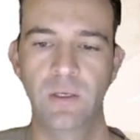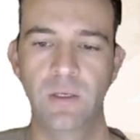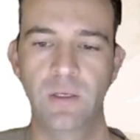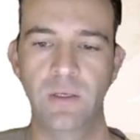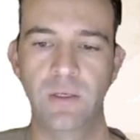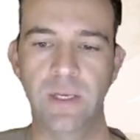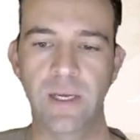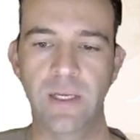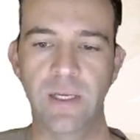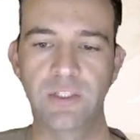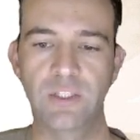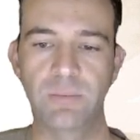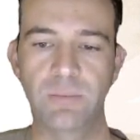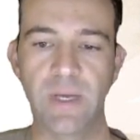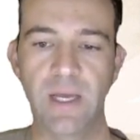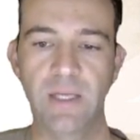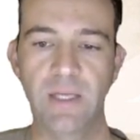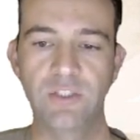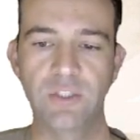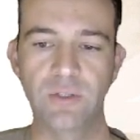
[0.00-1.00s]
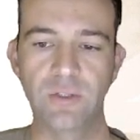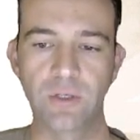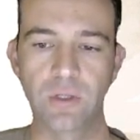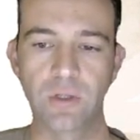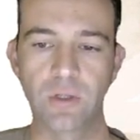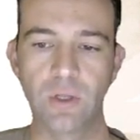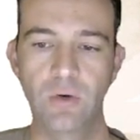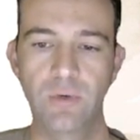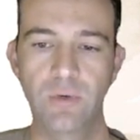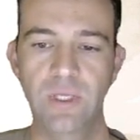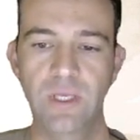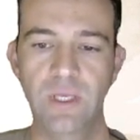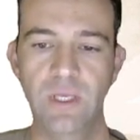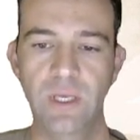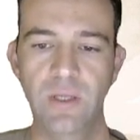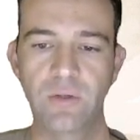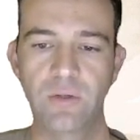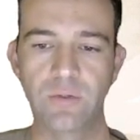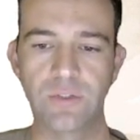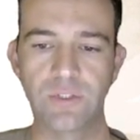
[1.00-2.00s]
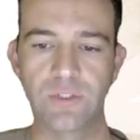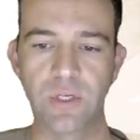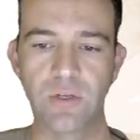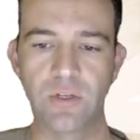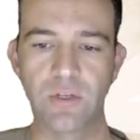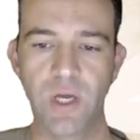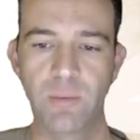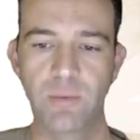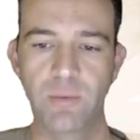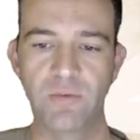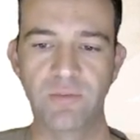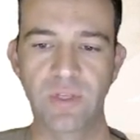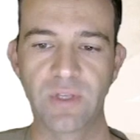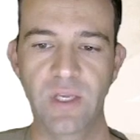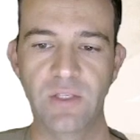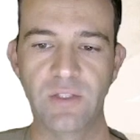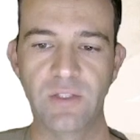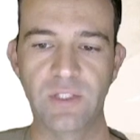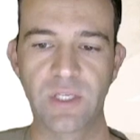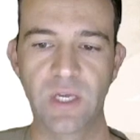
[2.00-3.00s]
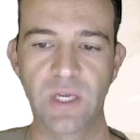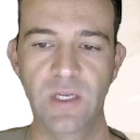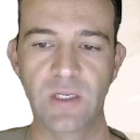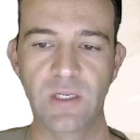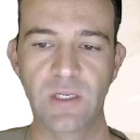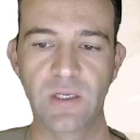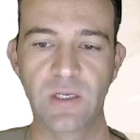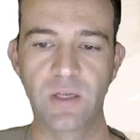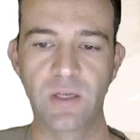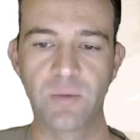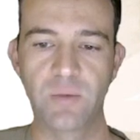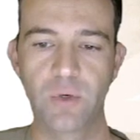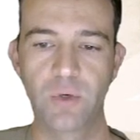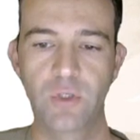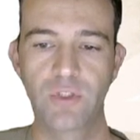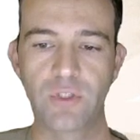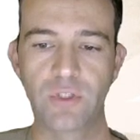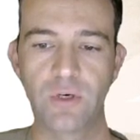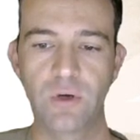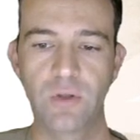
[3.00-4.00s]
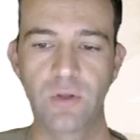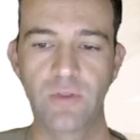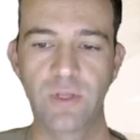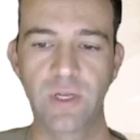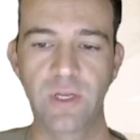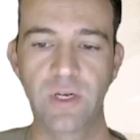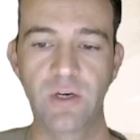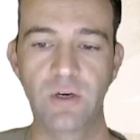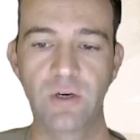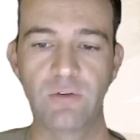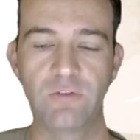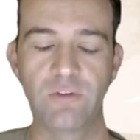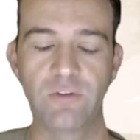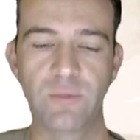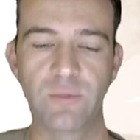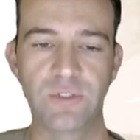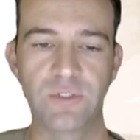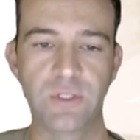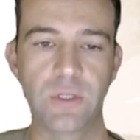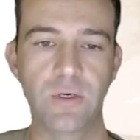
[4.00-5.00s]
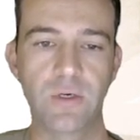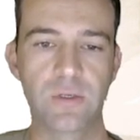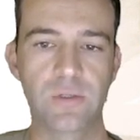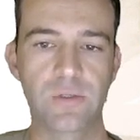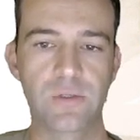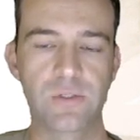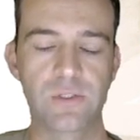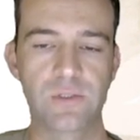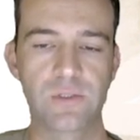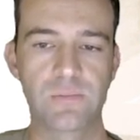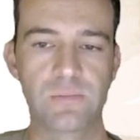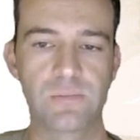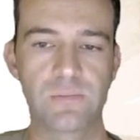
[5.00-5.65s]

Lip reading: Dash imagined the glowing candles on top of Kate's cake and pushed all the air from his lungs.